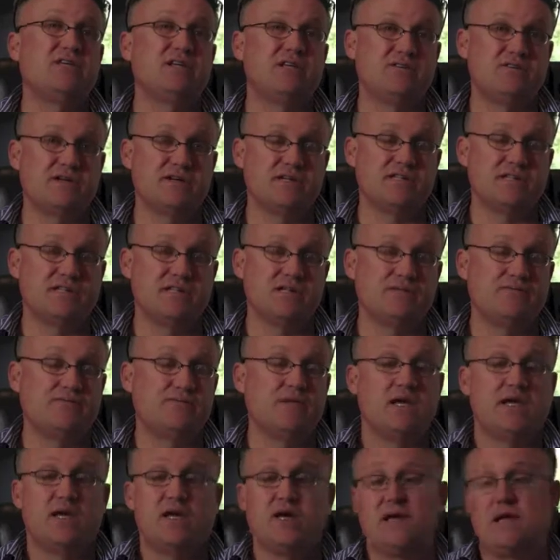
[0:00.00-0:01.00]
address it,
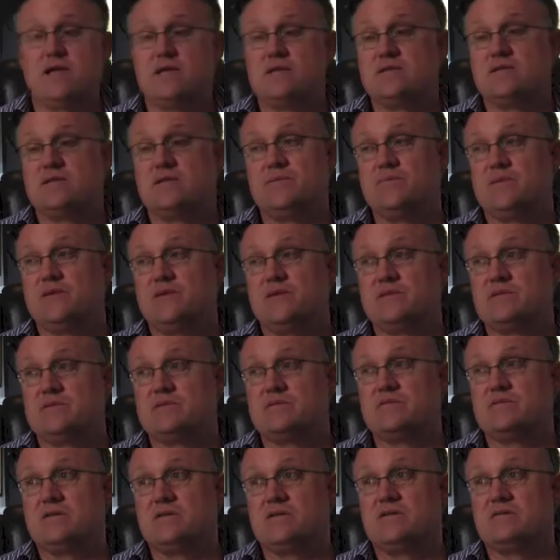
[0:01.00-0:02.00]
and simply
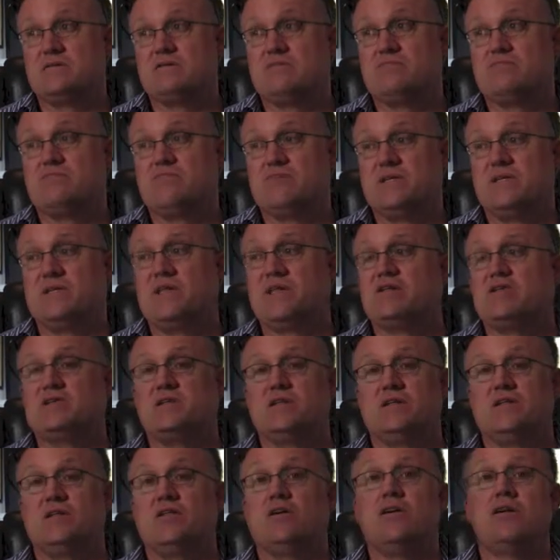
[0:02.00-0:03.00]
it's potentially
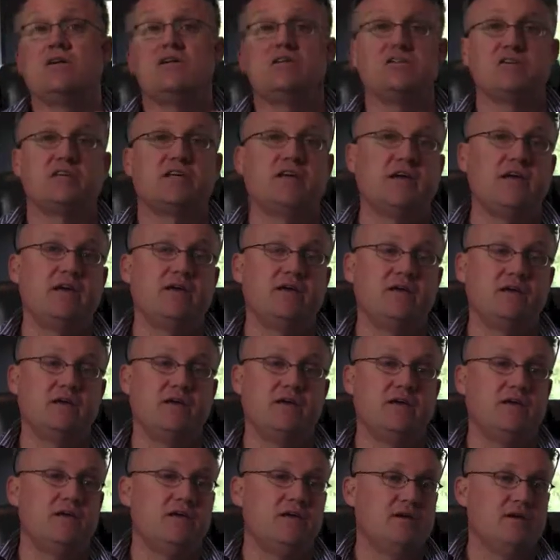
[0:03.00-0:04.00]
large scale
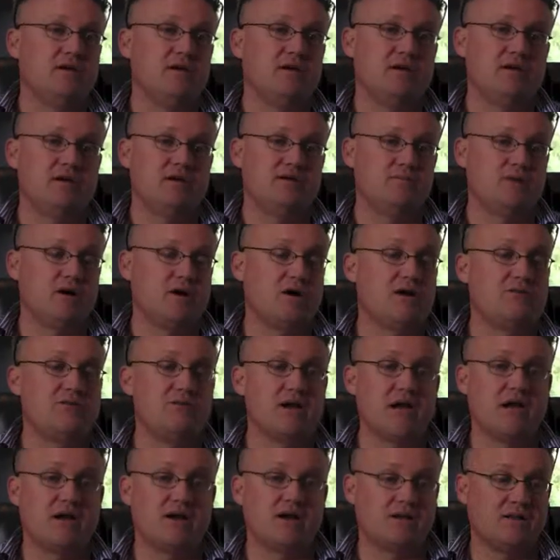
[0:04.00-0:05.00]

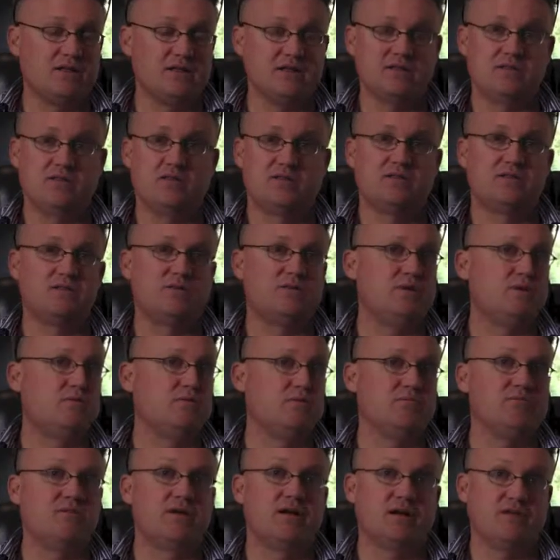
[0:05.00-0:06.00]
automatically sends people
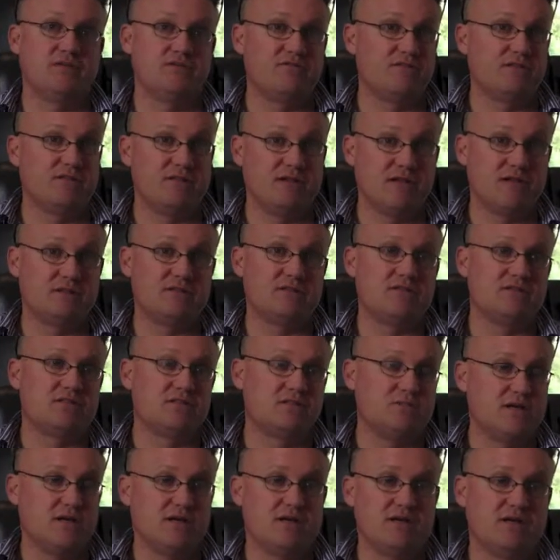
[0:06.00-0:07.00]
running for the exits
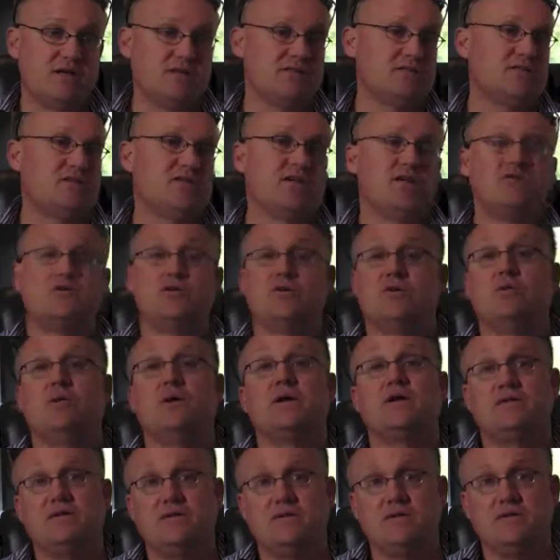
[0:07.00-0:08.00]
because they don't know what
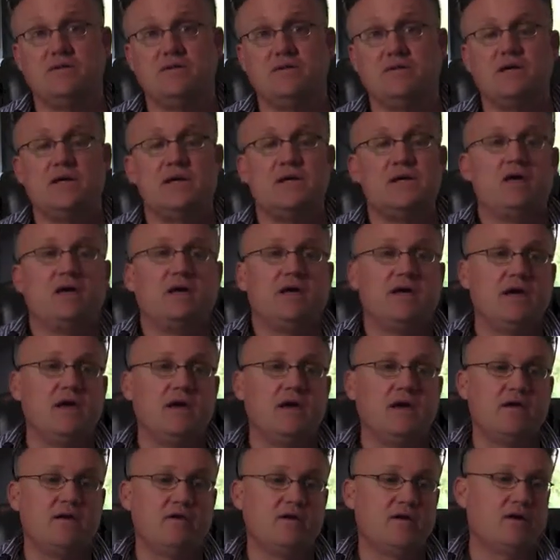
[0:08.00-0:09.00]
to do.
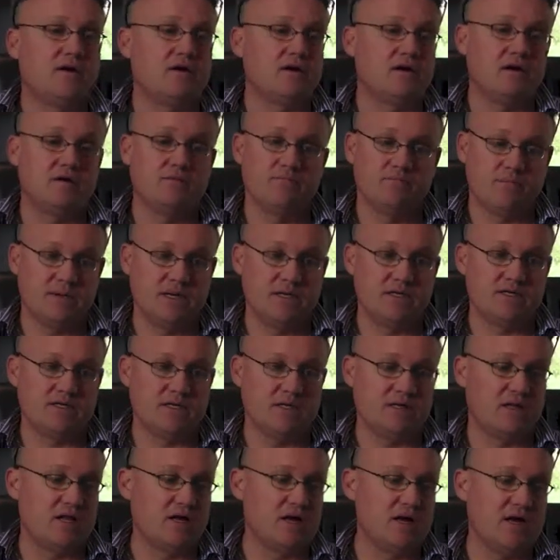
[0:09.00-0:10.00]
And our basic
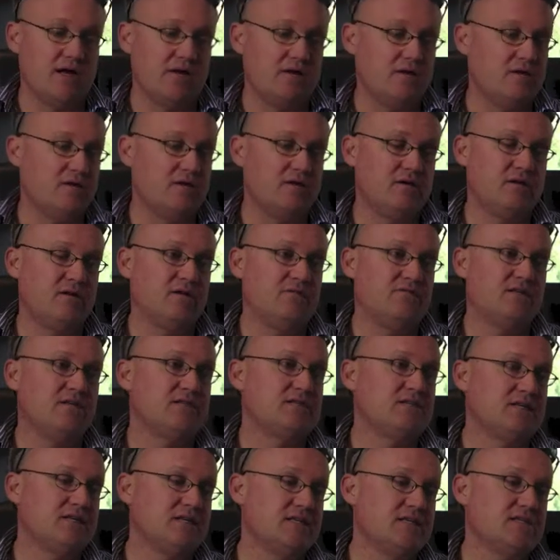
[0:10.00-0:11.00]
line on all of this
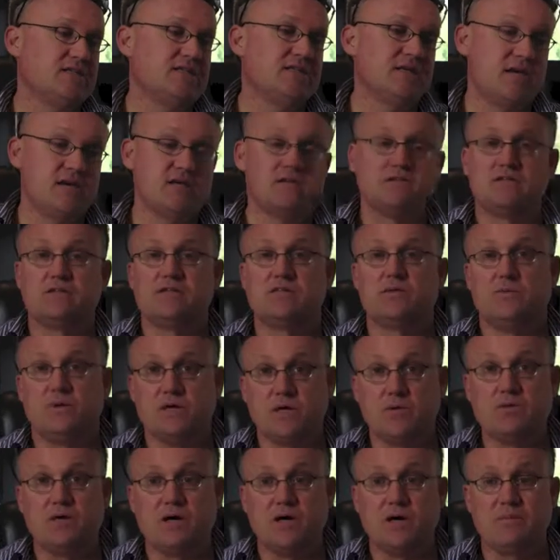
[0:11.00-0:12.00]
is, yes, it's a
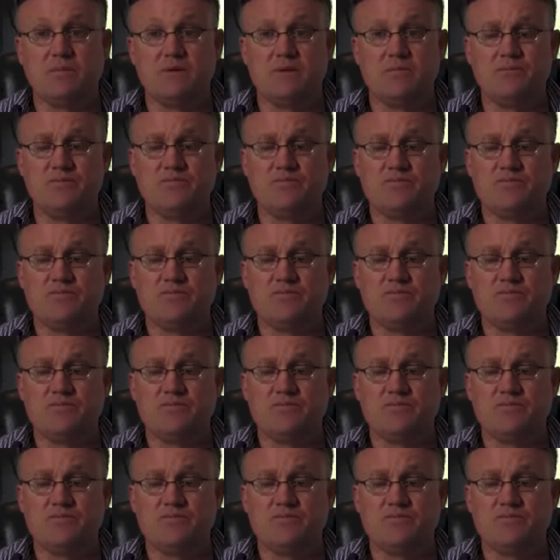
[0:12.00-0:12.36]
big problem,